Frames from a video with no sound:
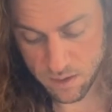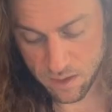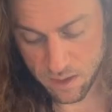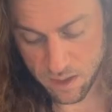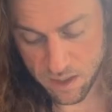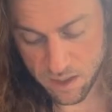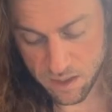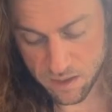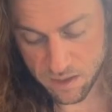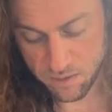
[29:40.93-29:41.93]

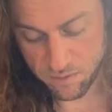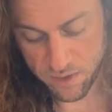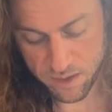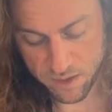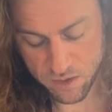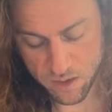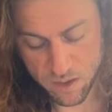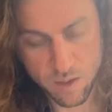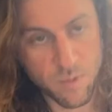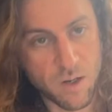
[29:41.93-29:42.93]
And frankly, it took a
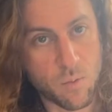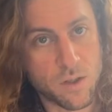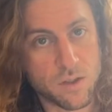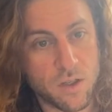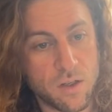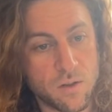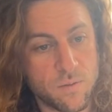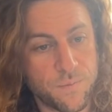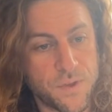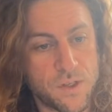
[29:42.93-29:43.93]
good amount of work to do,
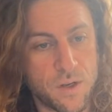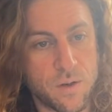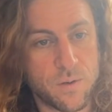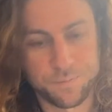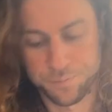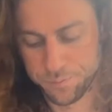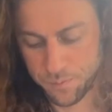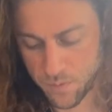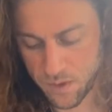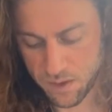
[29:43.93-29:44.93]
so
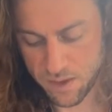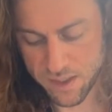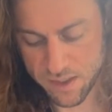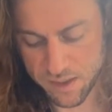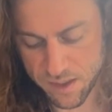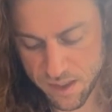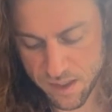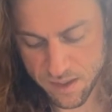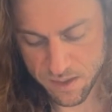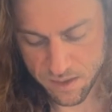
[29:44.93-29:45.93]
that's
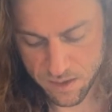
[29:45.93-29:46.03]
exciting.